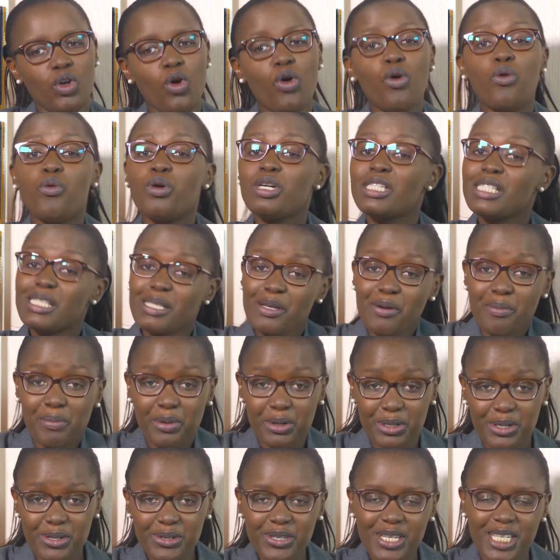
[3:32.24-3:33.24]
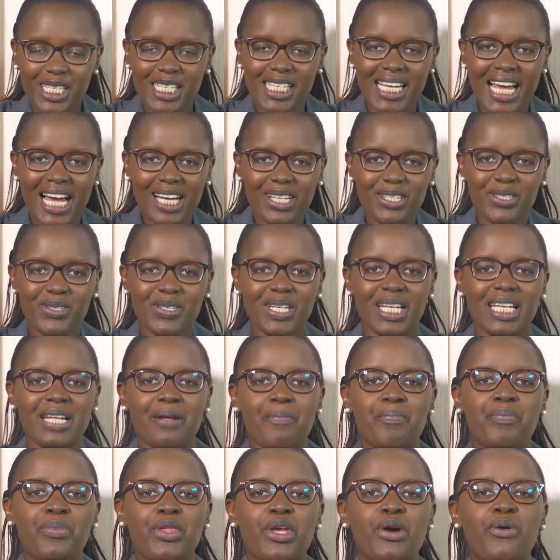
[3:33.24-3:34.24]
Or what's the opportunity
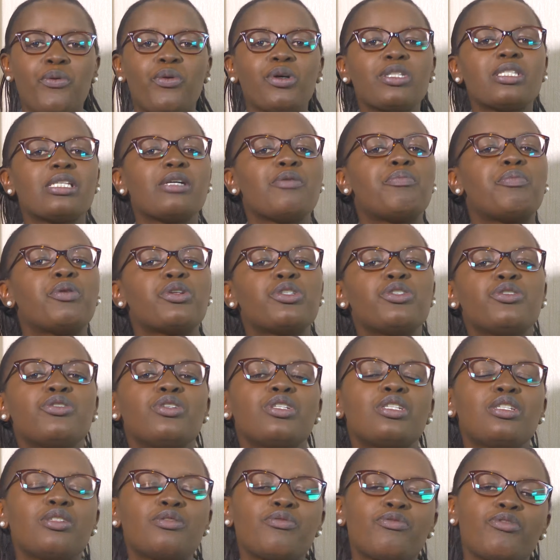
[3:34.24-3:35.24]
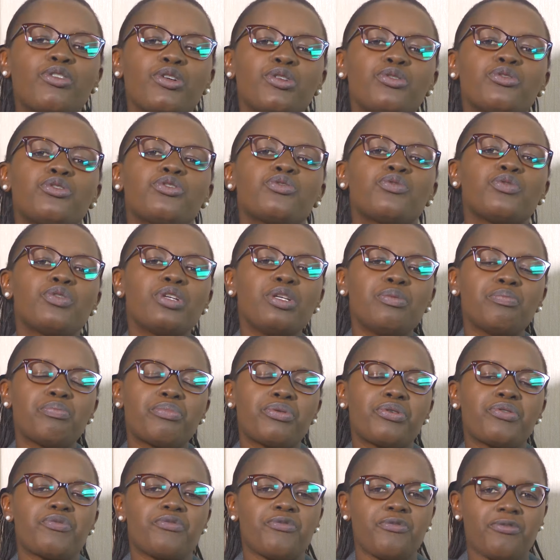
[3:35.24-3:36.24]
actually? What's the opportunity for you to
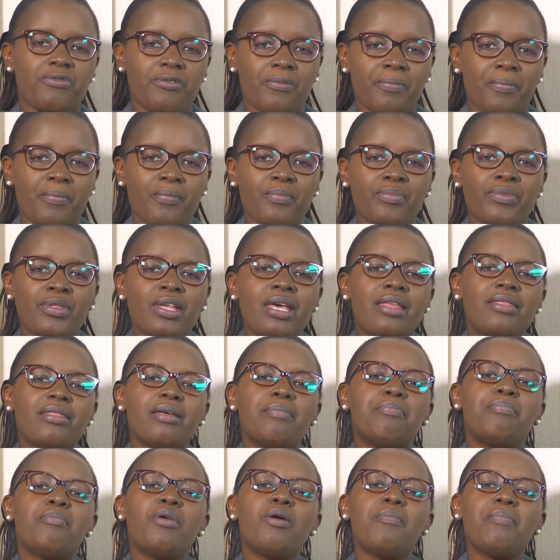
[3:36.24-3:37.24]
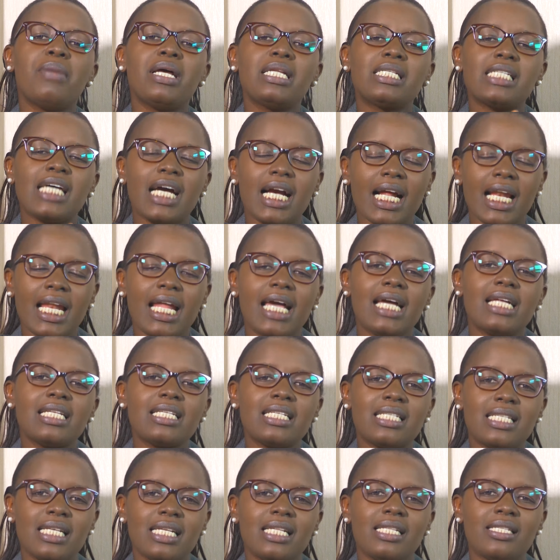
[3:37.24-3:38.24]
improve? The moment a
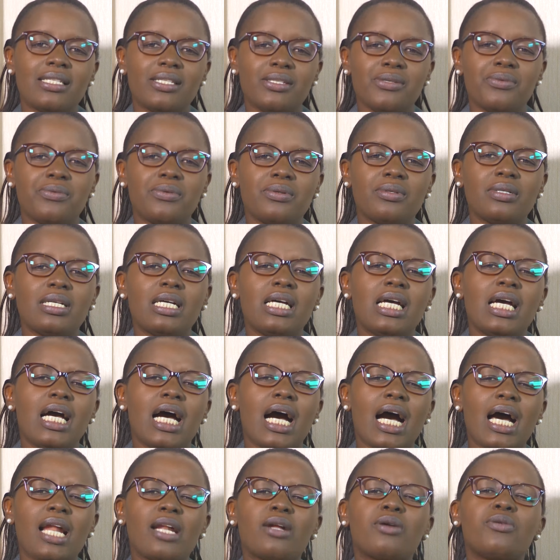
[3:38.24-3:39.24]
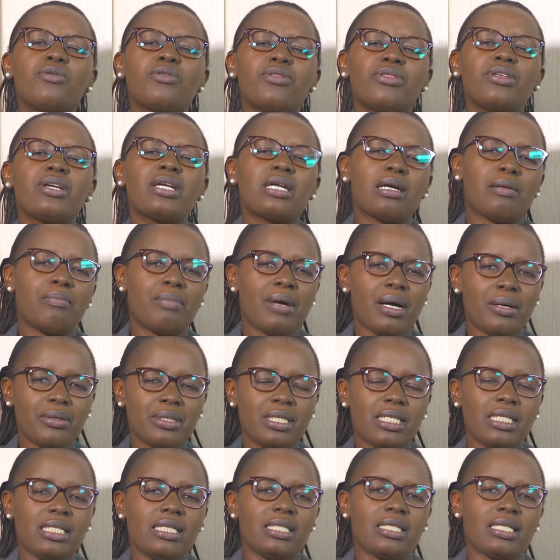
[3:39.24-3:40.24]
client tells you, I'll go think
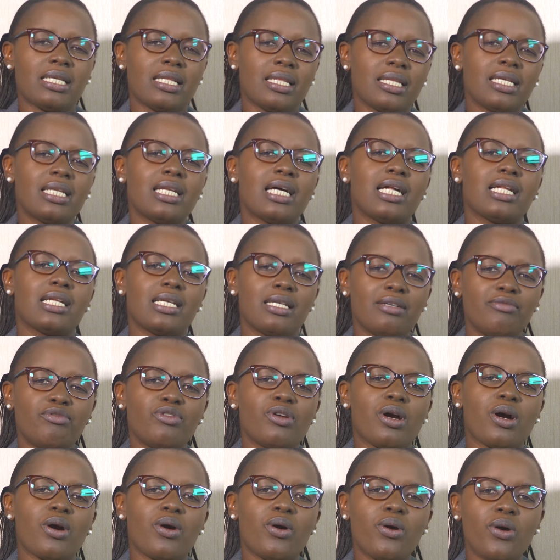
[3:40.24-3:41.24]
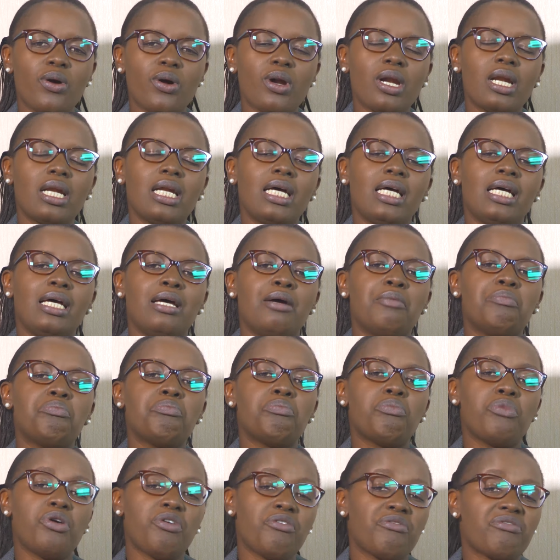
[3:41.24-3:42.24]
about it and then I'll give you a call,
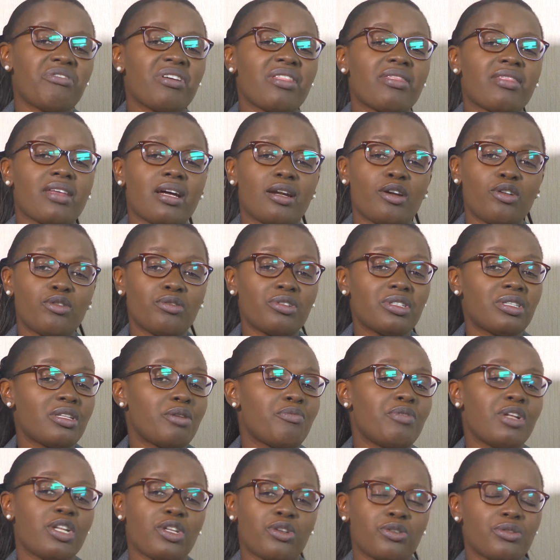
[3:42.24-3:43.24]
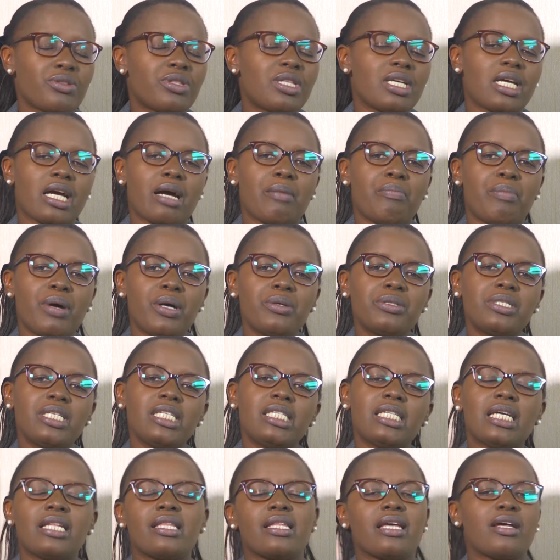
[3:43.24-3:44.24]
more often than not, they will not think about
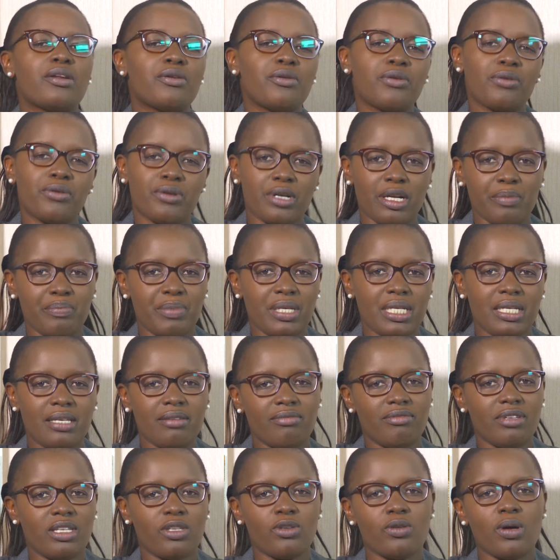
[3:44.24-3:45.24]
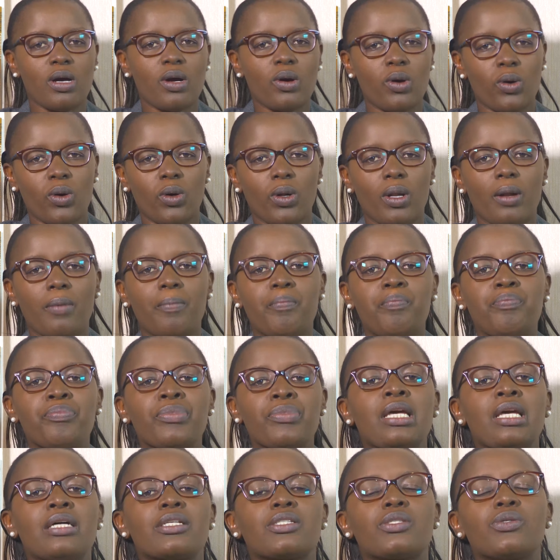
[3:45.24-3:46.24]
it and they're not going to be giving you a call.
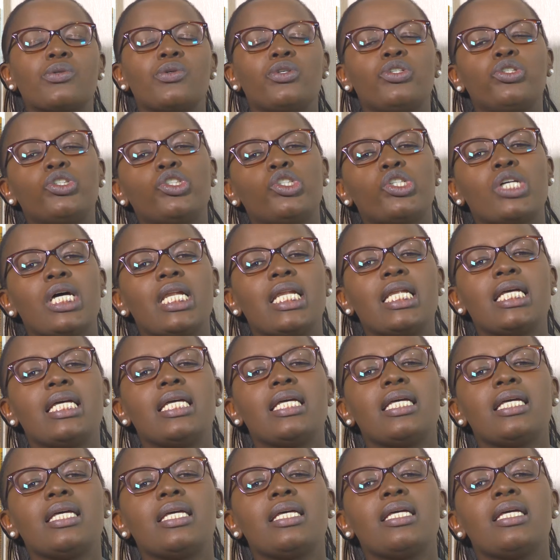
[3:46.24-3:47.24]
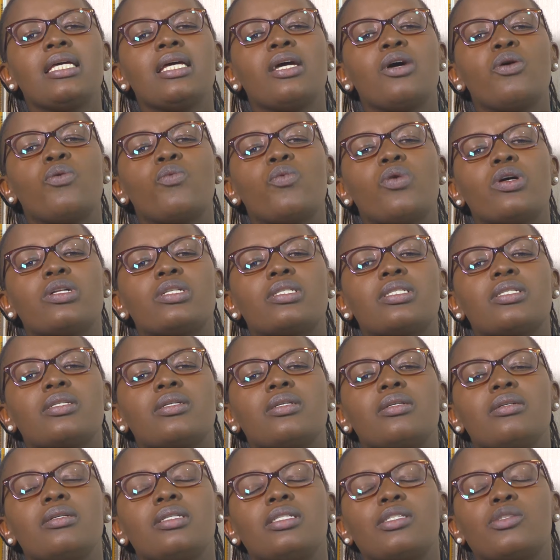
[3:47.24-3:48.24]
So usually what
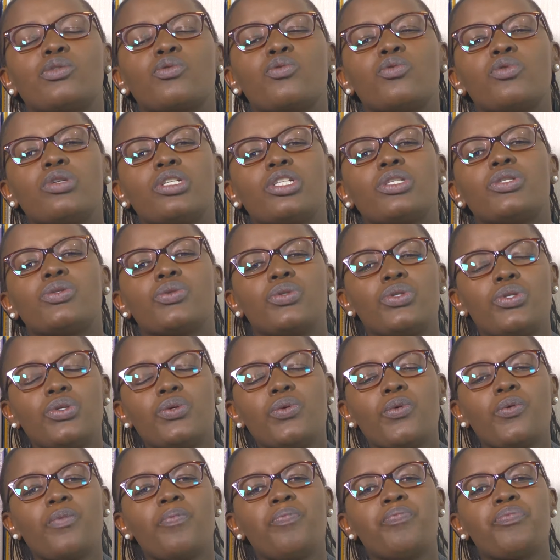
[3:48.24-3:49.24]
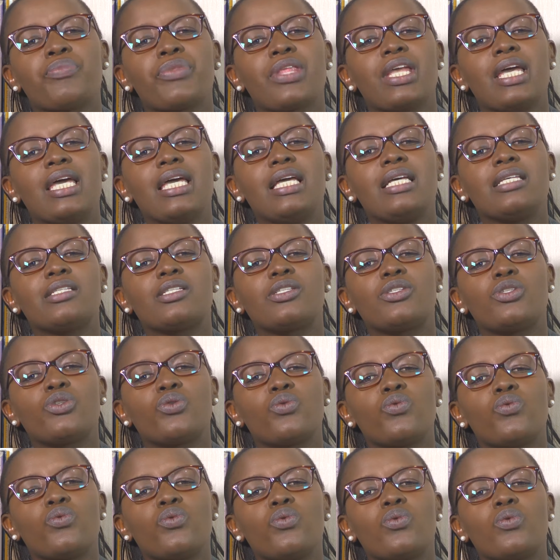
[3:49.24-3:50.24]
is good to do is
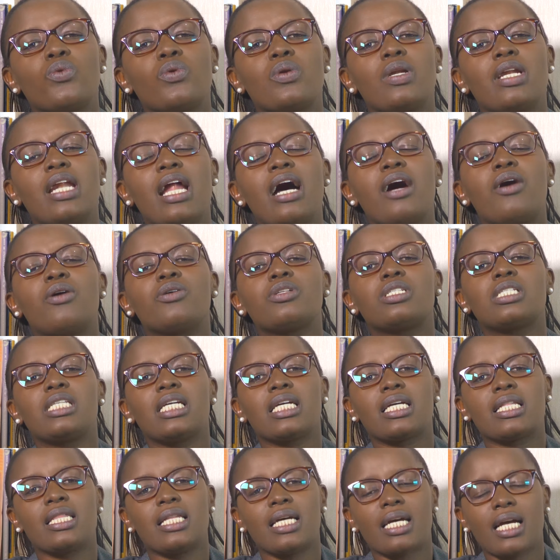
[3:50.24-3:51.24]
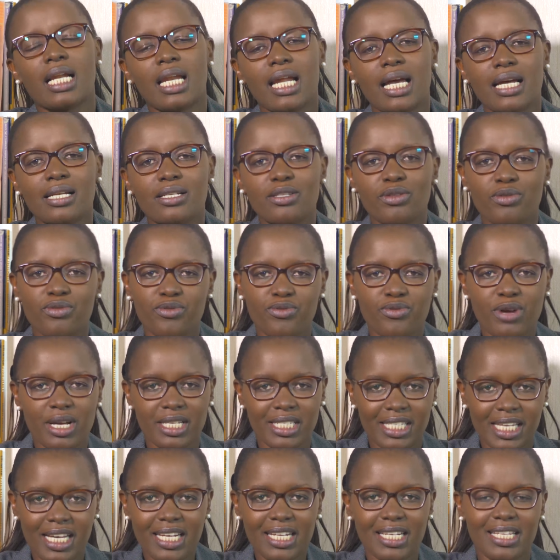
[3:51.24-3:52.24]
to now take the client through a
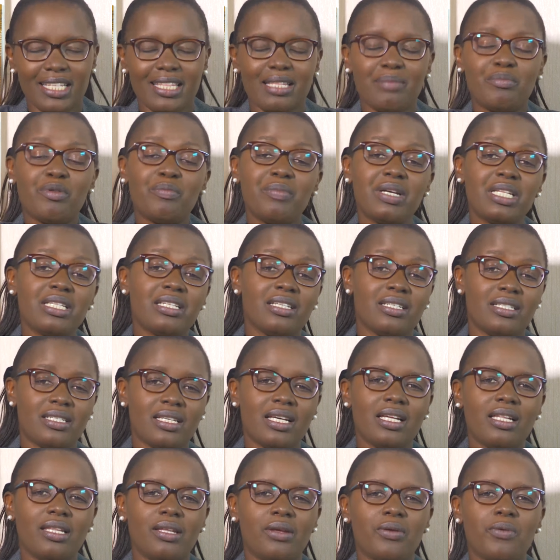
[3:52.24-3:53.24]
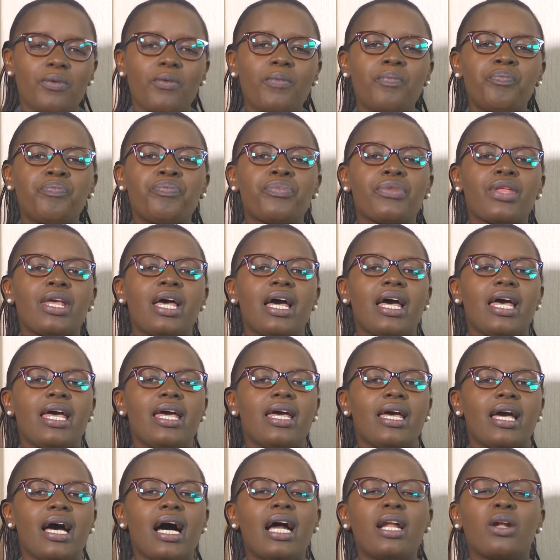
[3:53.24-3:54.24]
journey. The moment they tell you,
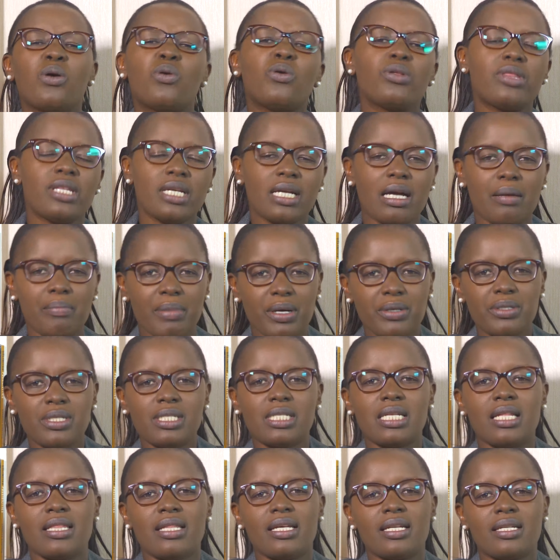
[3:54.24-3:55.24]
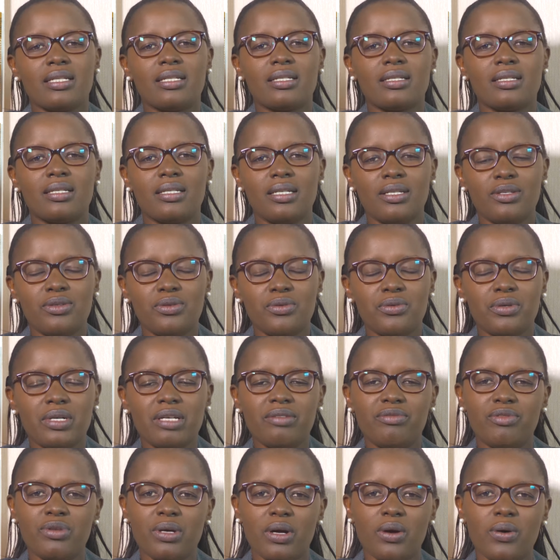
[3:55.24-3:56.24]
I'll go think about it and then,
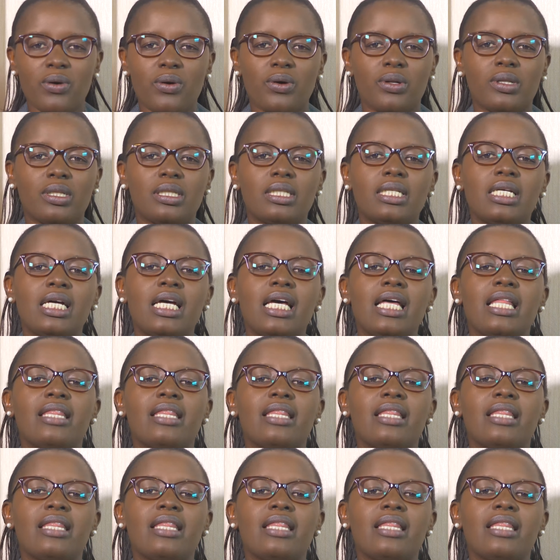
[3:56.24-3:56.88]
give you a call.